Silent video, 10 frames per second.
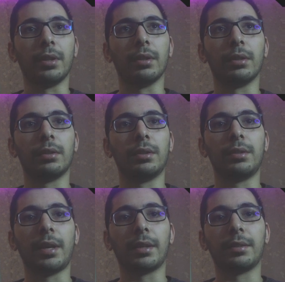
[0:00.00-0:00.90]
will
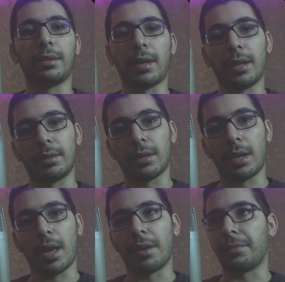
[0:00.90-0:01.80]
detect that
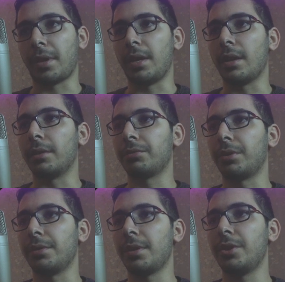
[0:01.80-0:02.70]
I have a
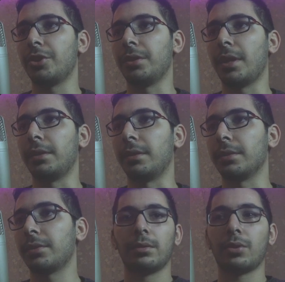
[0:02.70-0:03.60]
authorization
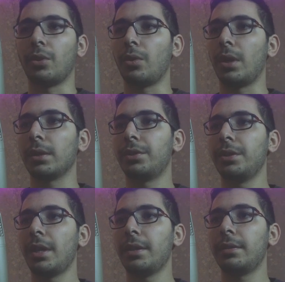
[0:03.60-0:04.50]
header. So I'll
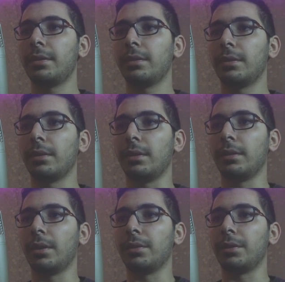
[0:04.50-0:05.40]
create
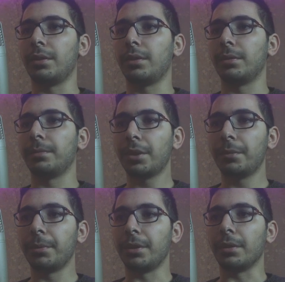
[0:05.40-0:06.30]
another
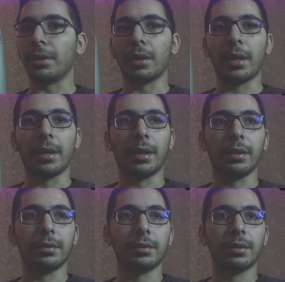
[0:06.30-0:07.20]
terminal,
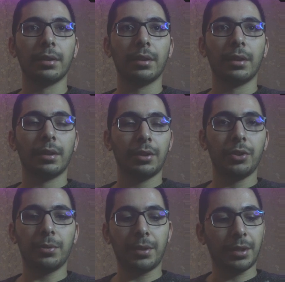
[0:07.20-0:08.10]
and
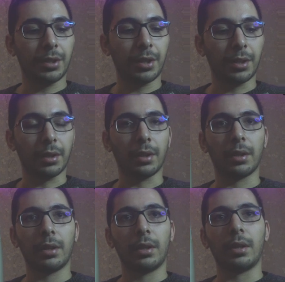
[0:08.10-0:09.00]
using curl,